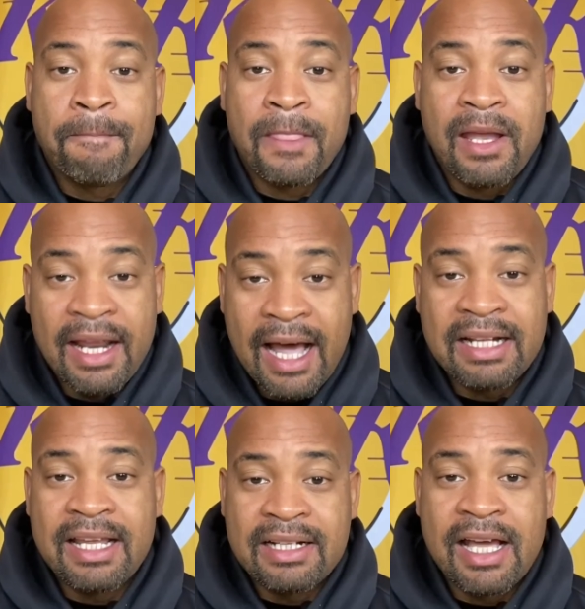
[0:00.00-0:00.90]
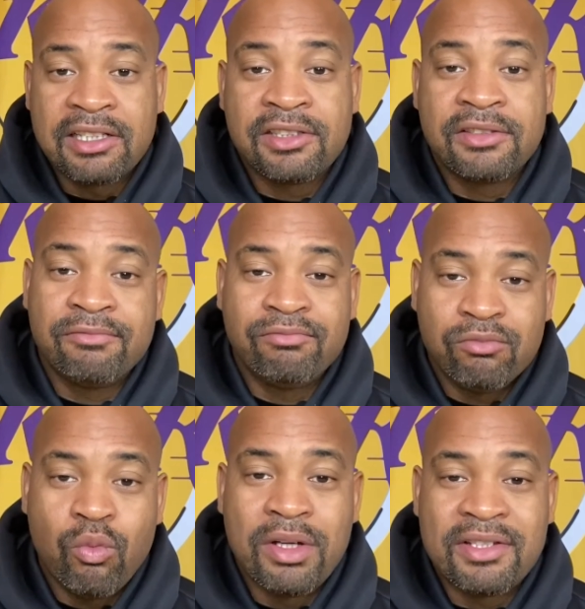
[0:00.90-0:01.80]
And I think that's
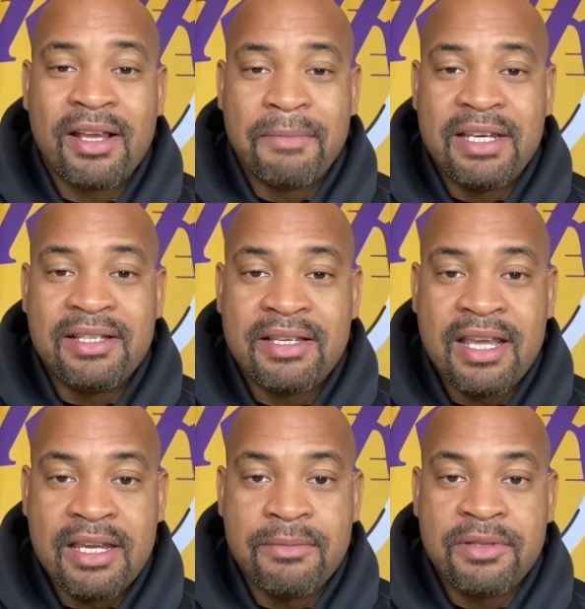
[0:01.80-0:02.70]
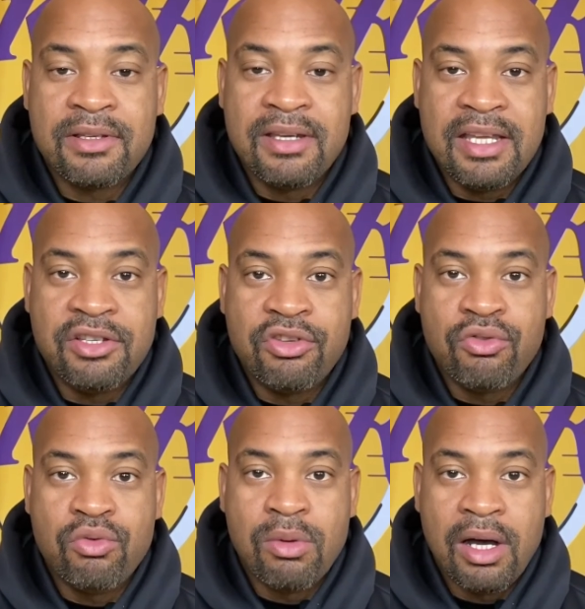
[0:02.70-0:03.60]
what some of these teams need
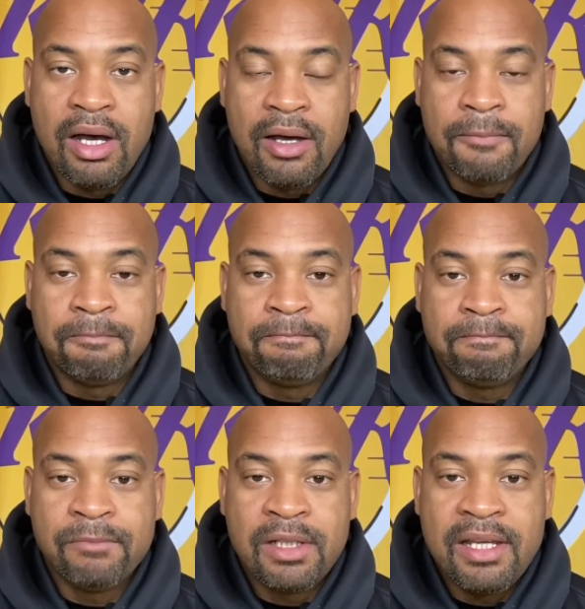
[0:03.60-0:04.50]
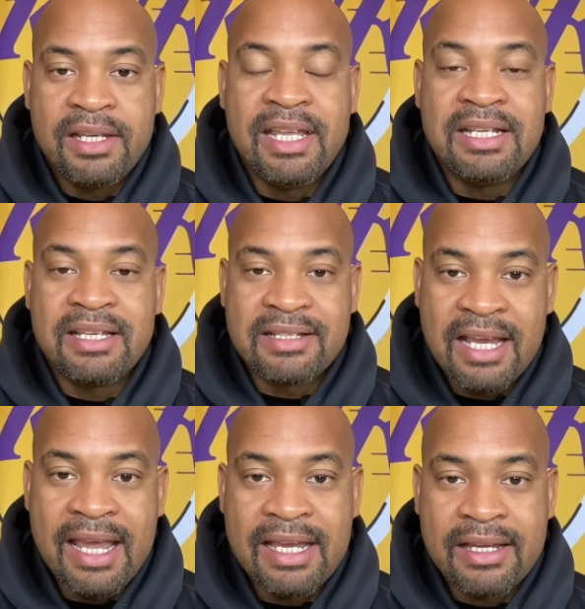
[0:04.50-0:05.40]
to
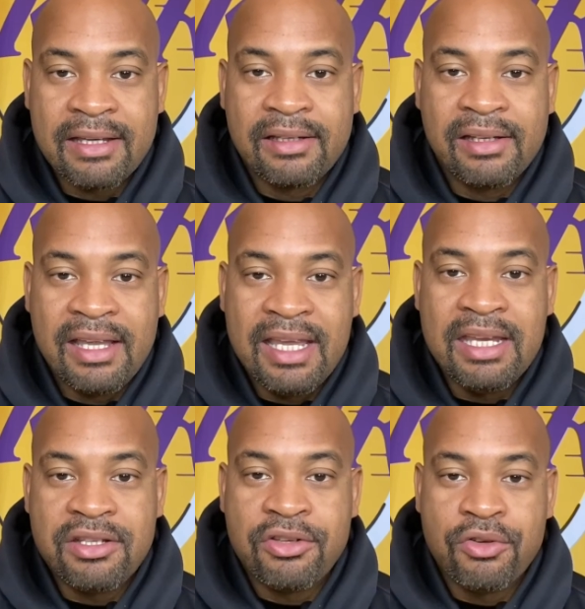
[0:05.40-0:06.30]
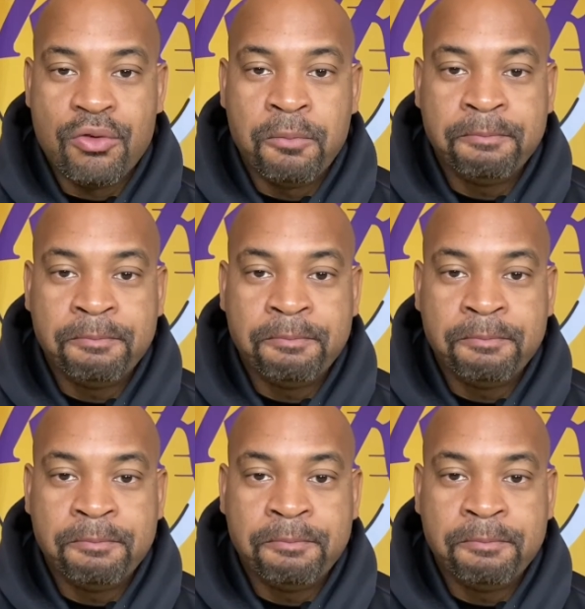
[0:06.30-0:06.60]
take heed to